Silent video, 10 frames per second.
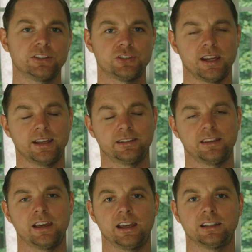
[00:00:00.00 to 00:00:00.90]
chance
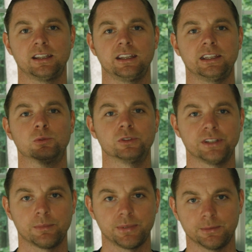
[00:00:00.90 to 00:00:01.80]
that it will
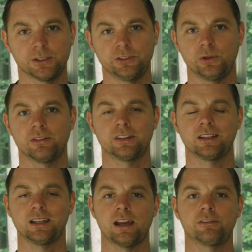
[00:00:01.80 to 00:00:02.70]
not be able to do
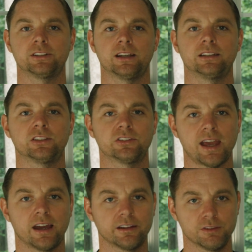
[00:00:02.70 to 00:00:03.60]
everything it advertises
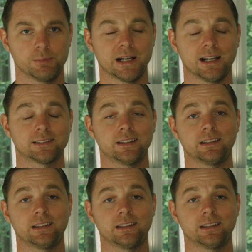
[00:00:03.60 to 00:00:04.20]
out of the box.